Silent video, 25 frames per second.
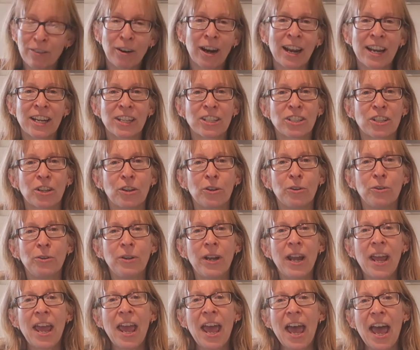great
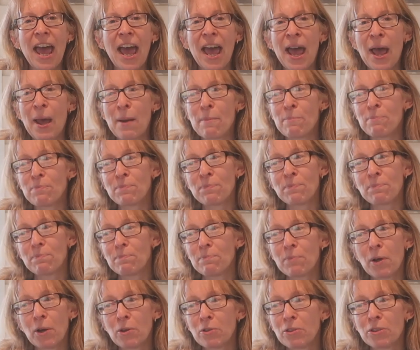too.
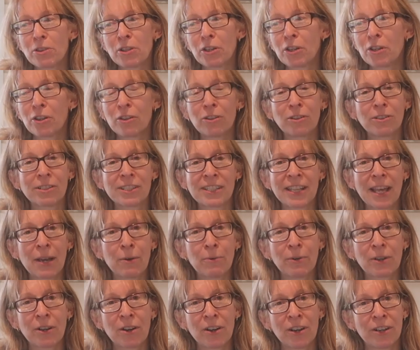Both the girls, they
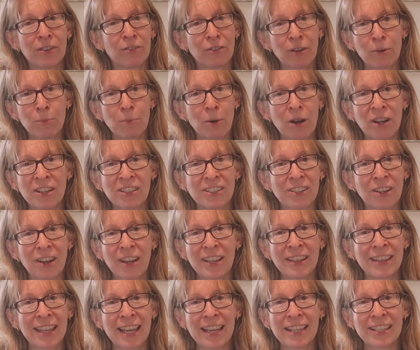were kind of on my
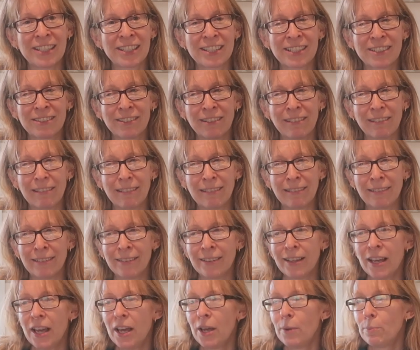side. They just thought,
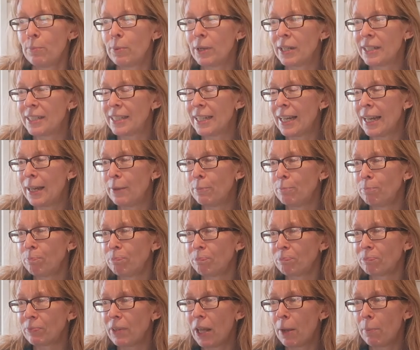ugh. But
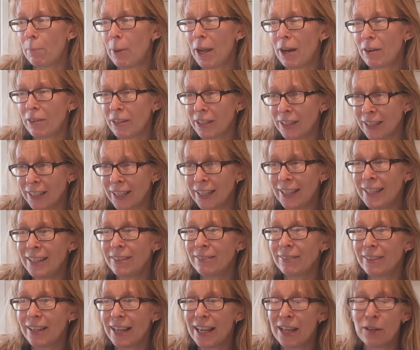
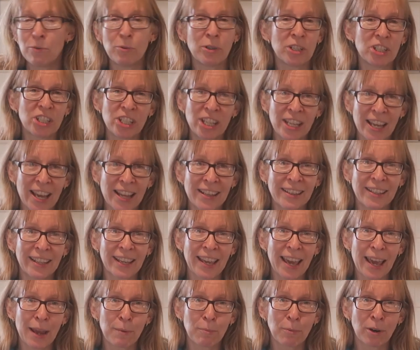apparently he wished he had the
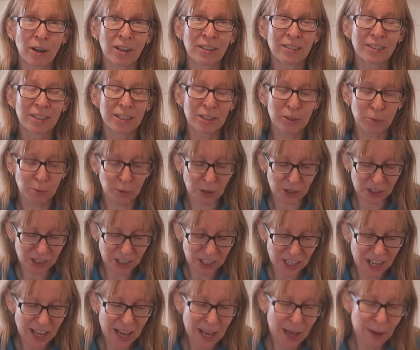camera to watch,
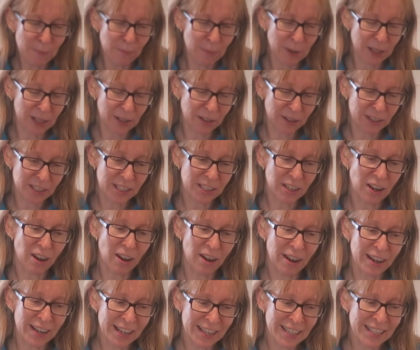because
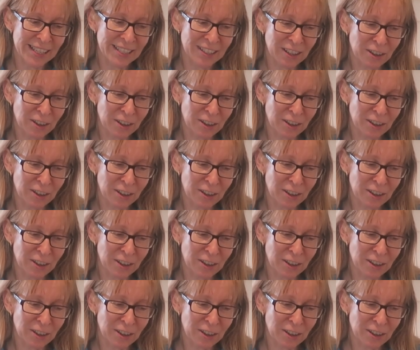I